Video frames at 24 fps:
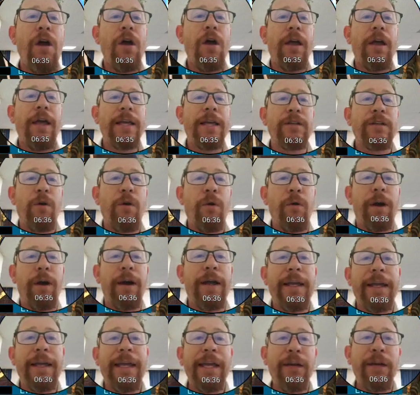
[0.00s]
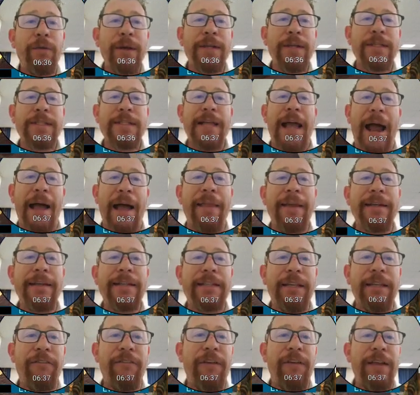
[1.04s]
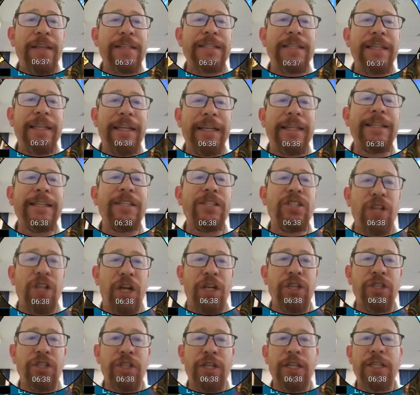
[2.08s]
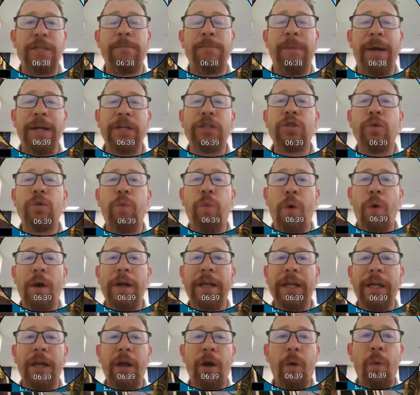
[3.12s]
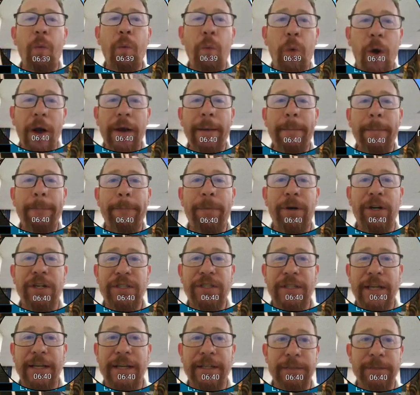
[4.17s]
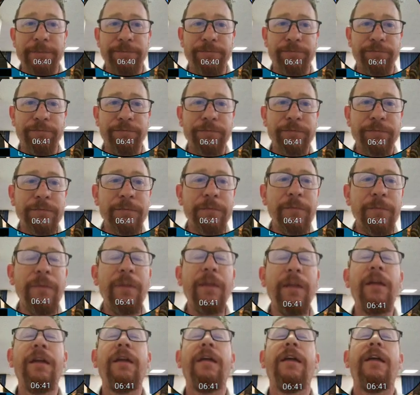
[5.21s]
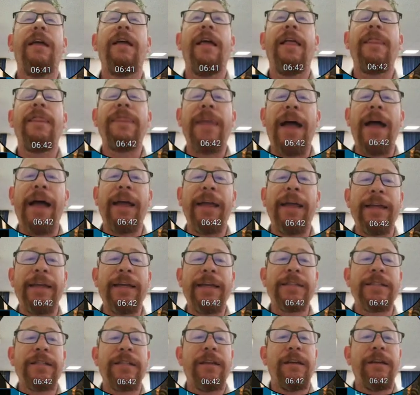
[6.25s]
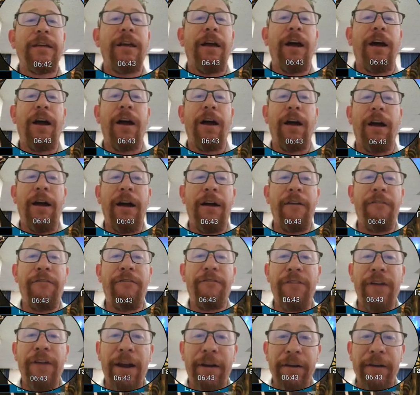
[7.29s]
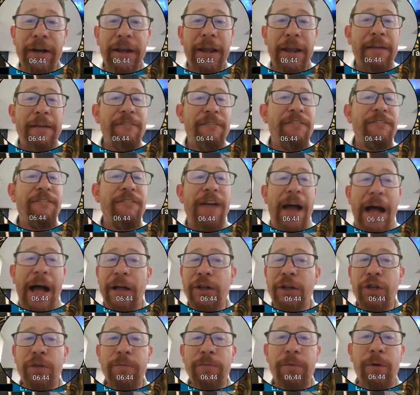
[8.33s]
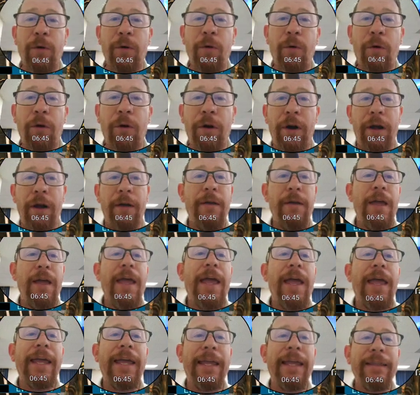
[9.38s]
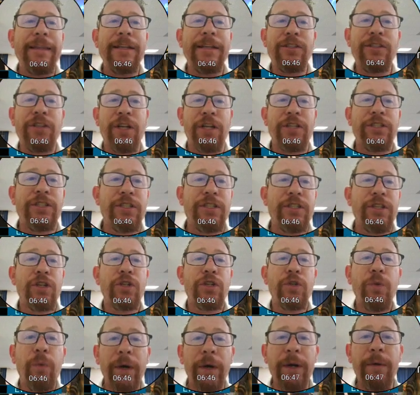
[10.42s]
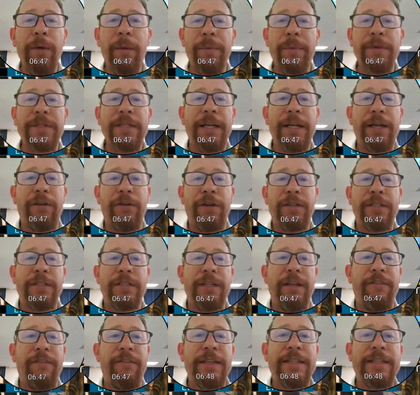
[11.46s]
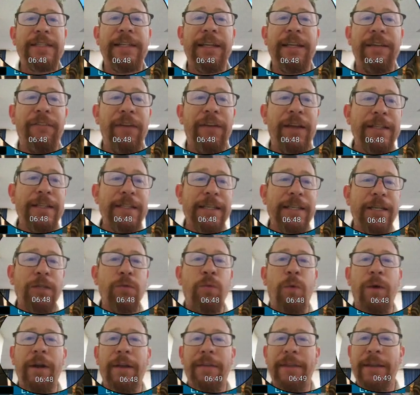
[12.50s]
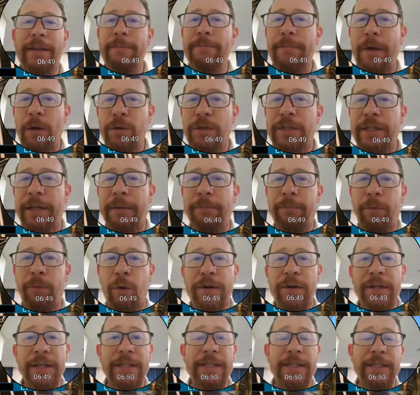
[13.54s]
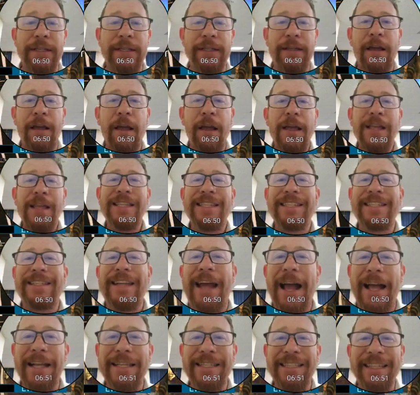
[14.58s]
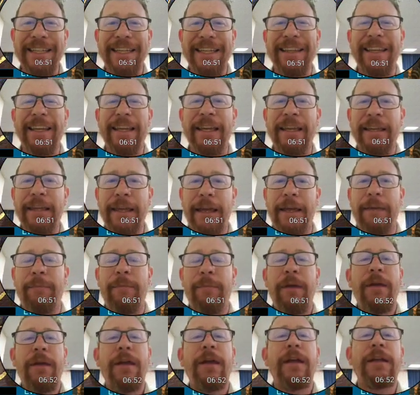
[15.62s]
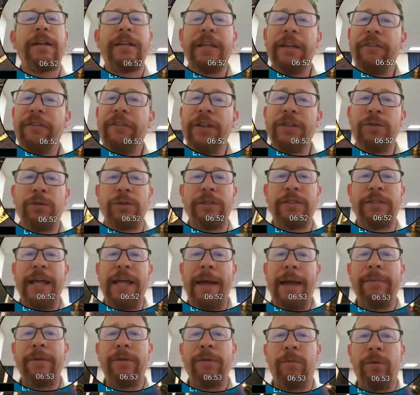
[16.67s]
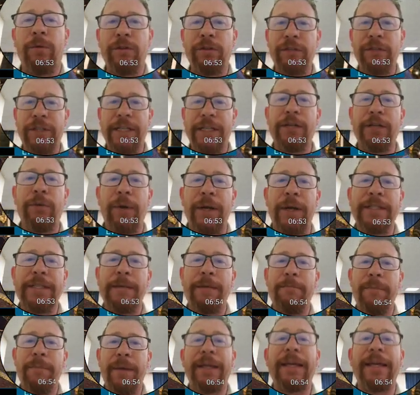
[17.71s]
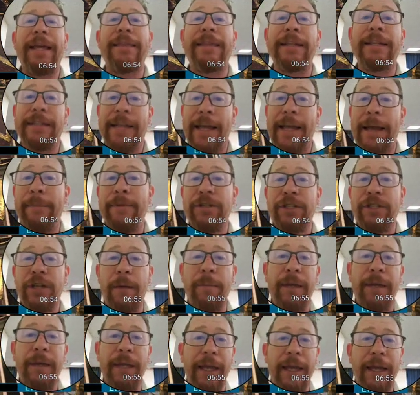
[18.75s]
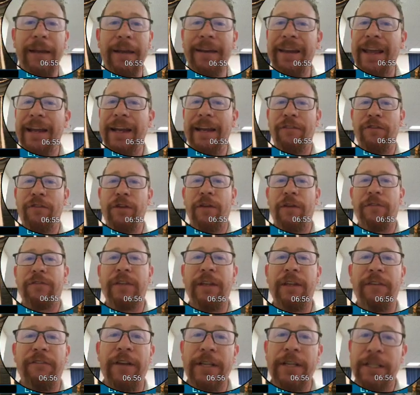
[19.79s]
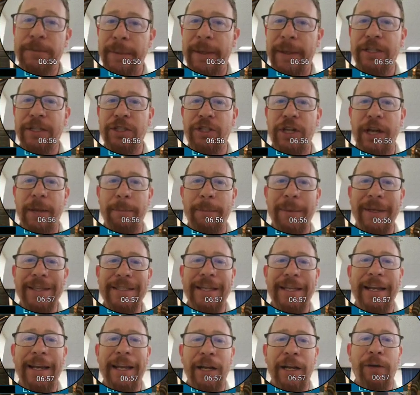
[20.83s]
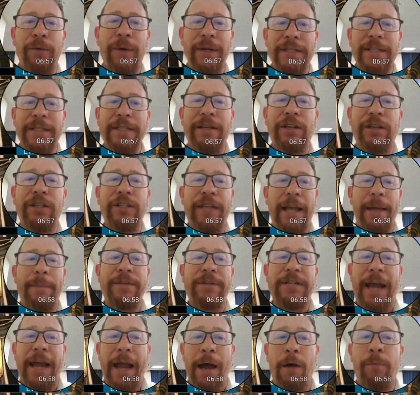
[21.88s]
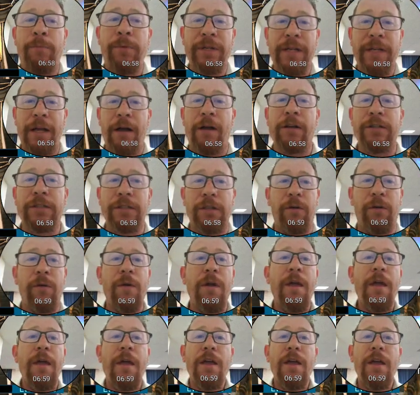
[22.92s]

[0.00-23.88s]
His aura increases allied defense in dungeons by 21%. That is a very valuable aura. In the dungeons, 21% increase to defense. Defense is one of the most important stats in the game. Defense will decrease and mitigate the damage coming in, and if you have defense-based champions, it increases their damage output also.